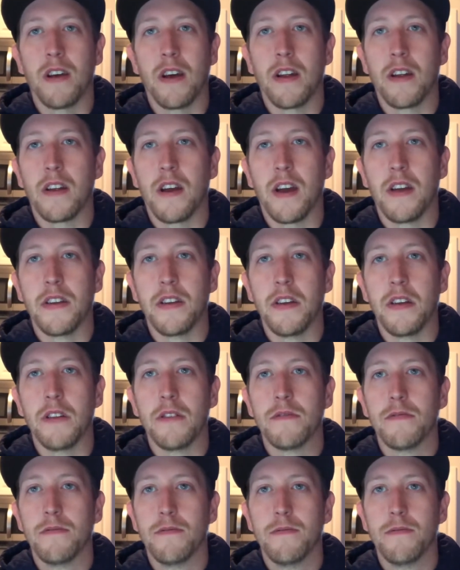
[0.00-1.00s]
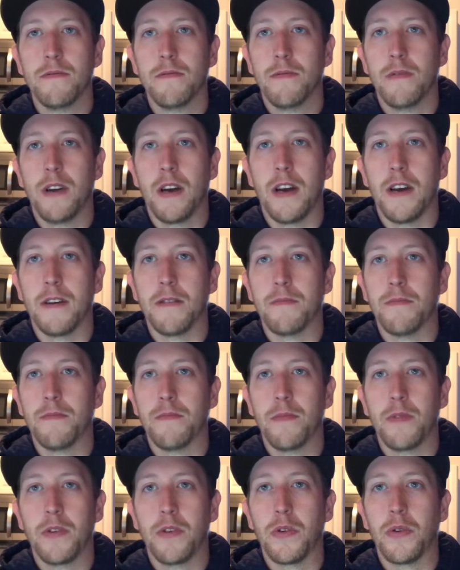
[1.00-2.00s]
I, would eat uh,
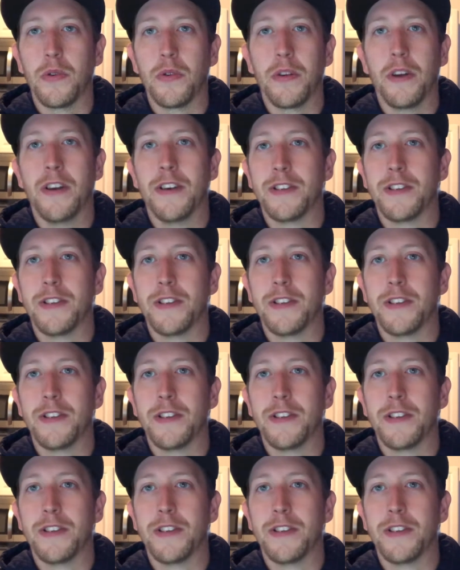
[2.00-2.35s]
little,